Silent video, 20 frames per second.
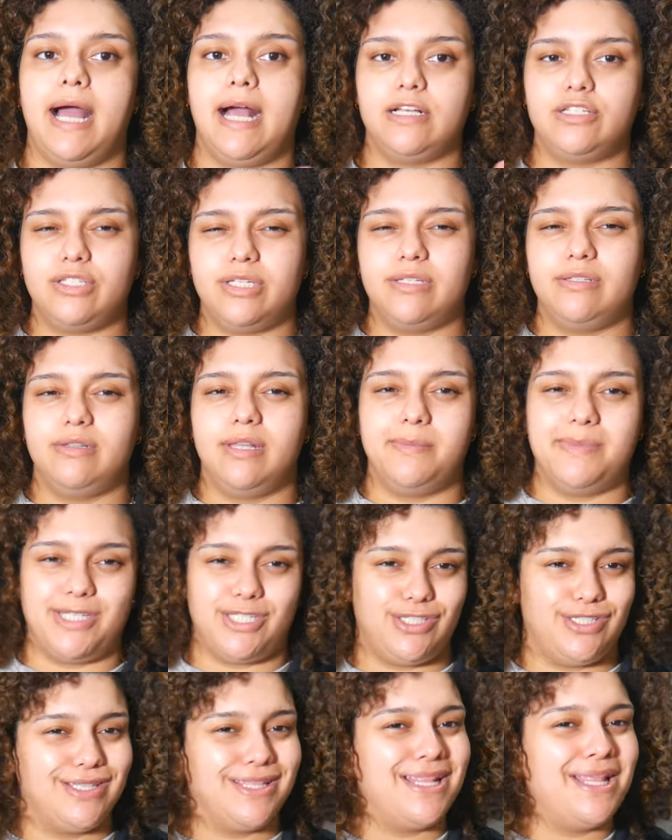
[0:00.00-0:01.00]
actually, let
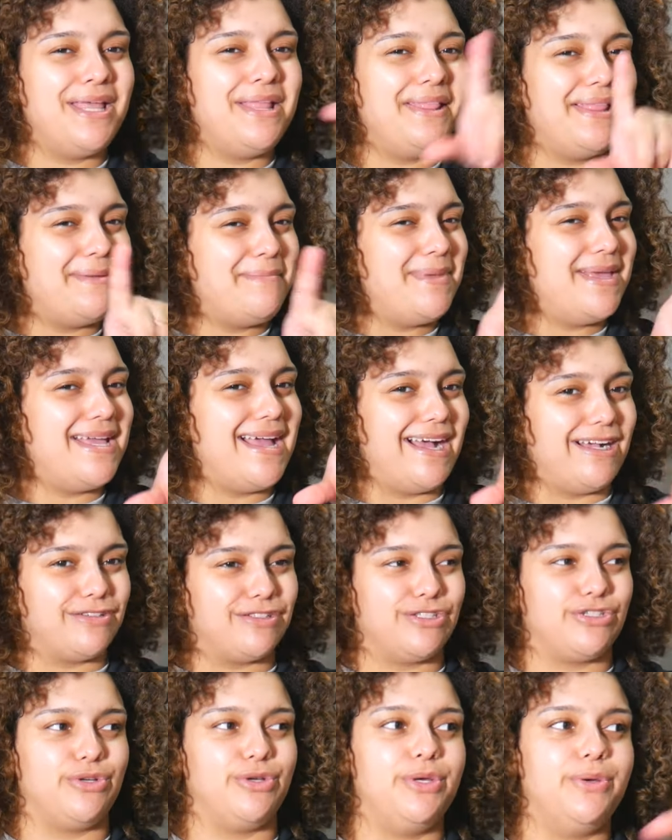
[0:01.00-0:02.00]
me
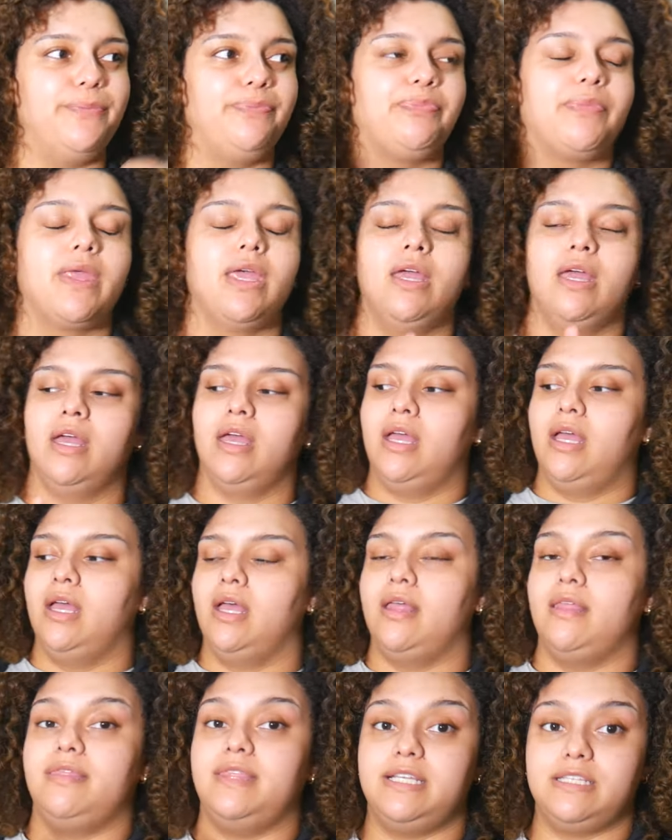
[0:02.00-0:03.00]
actually show you.
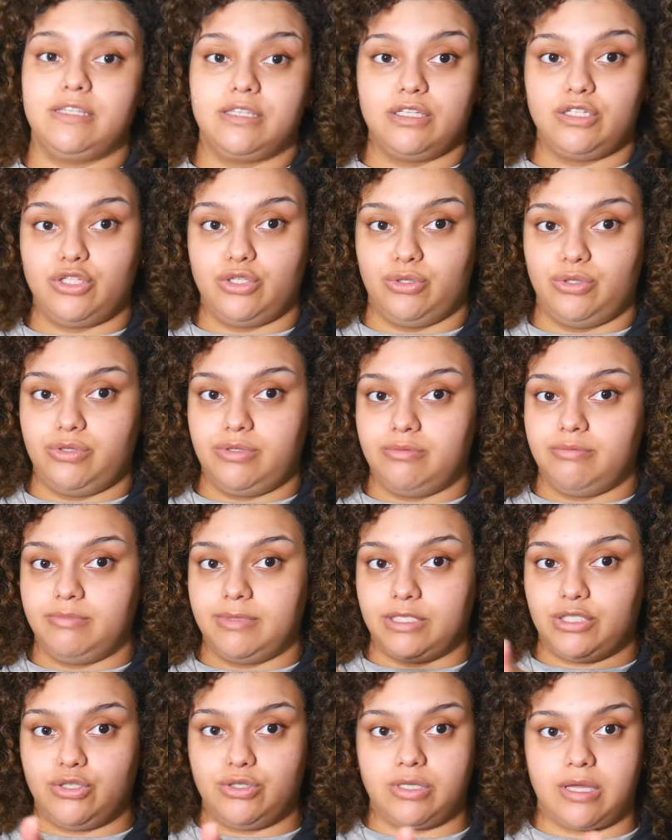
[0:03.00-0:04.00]
These are the shoes
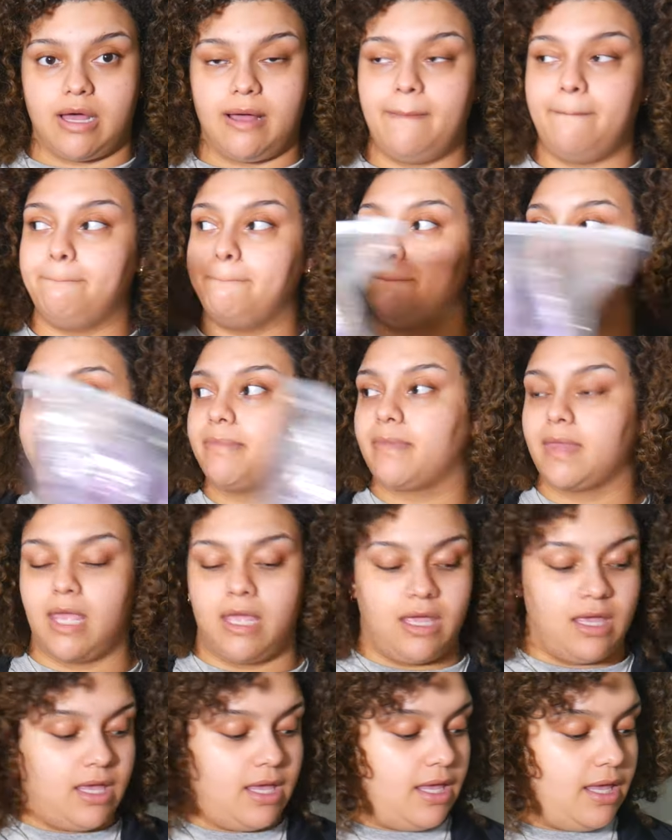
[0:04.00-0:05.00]
that you saw,
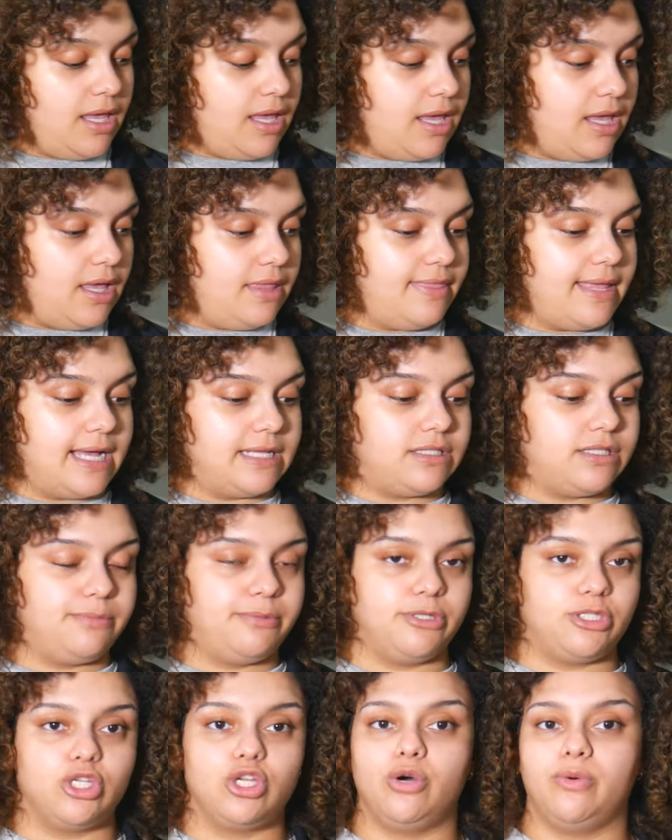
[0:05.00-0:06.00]
and that's
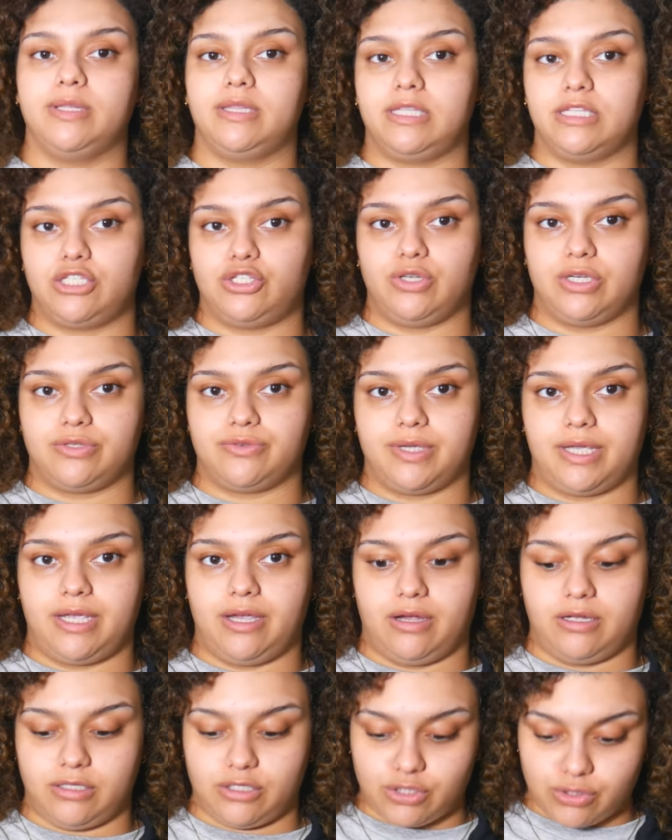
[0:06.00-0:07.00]
supposed to go with this dress right here
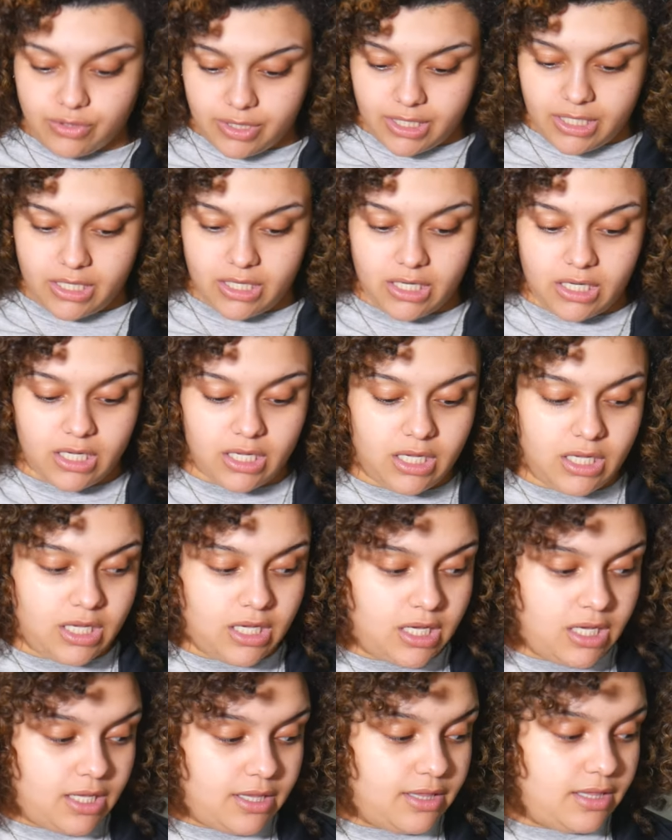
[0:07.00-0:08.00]
on the screen.
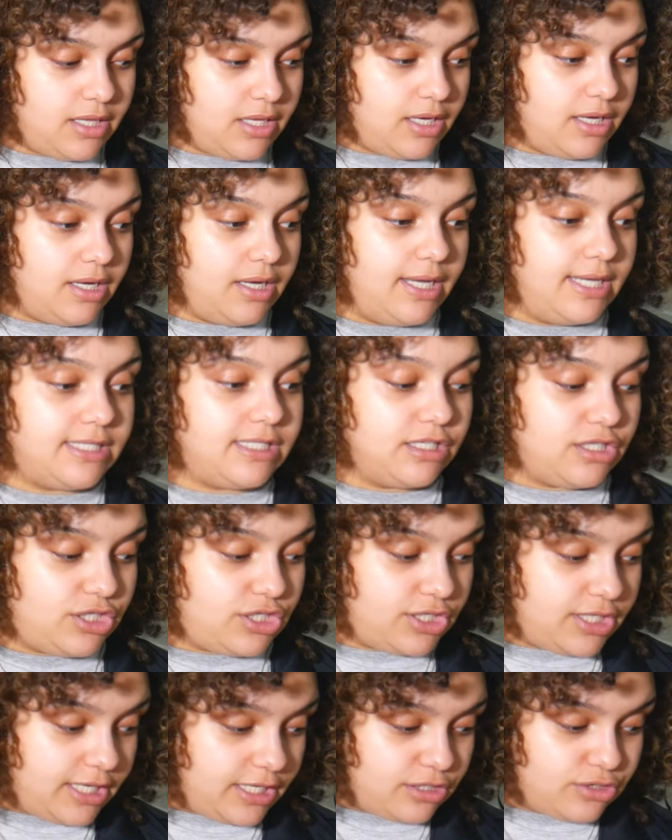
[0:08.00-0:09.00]
It's a
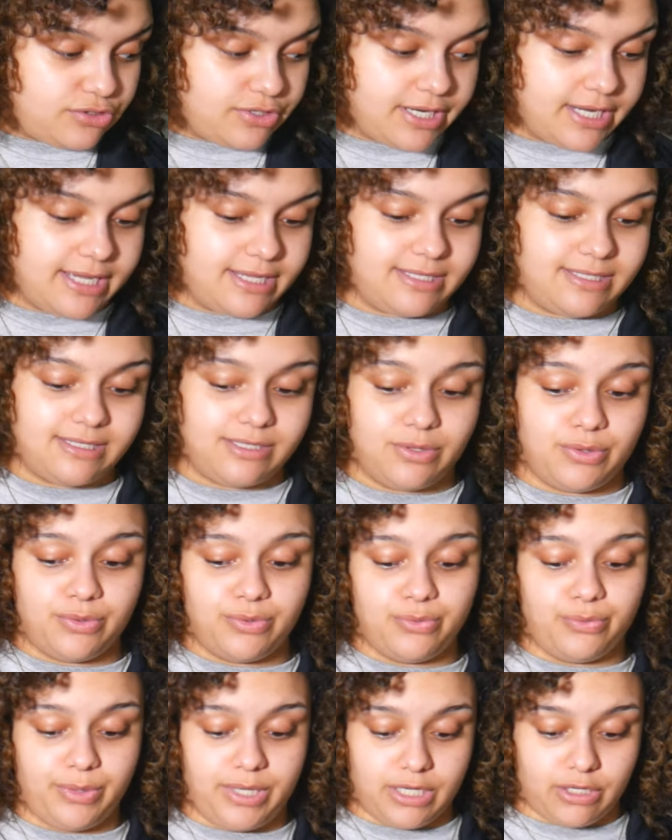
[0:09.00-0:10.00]
sheen dress.
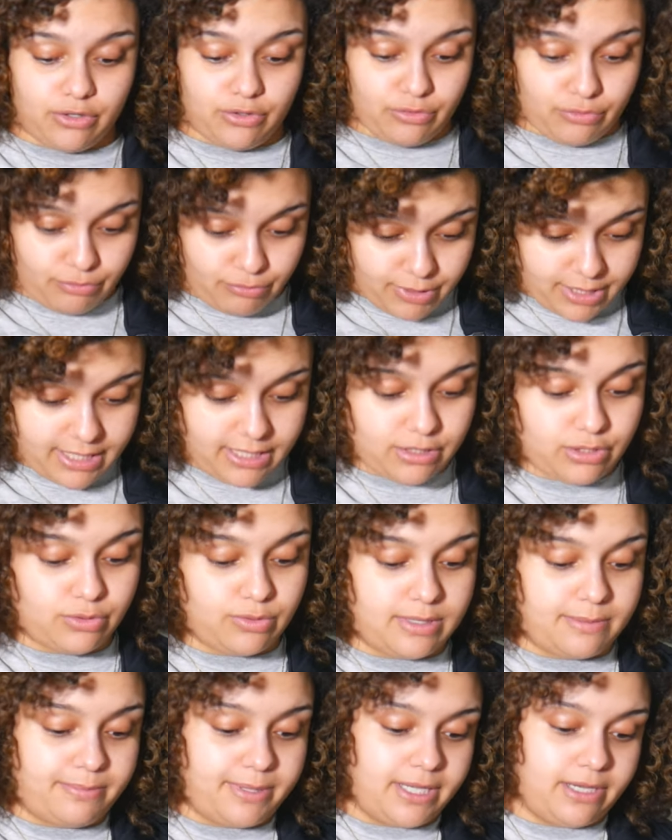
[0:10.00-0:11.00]
We agreed to
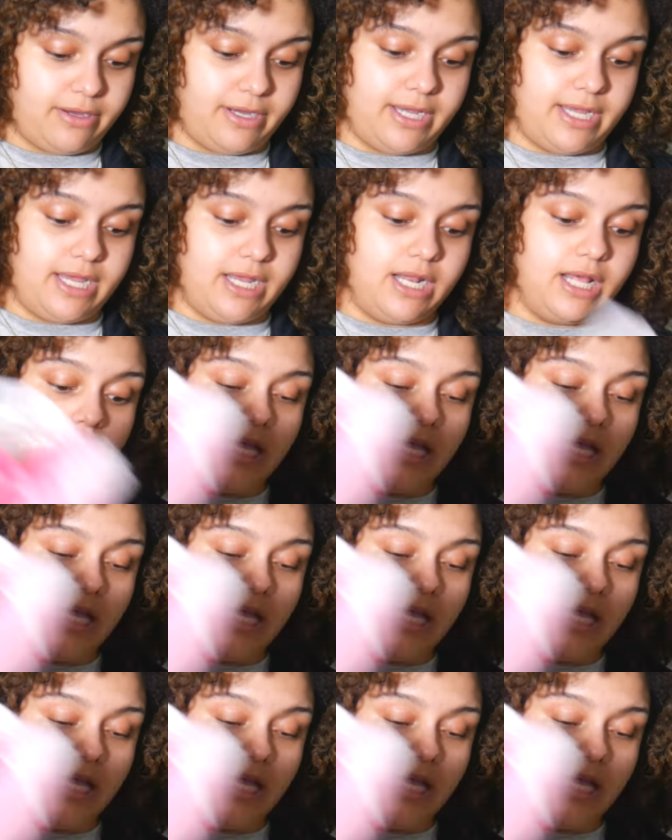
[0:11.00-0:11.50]
it, period.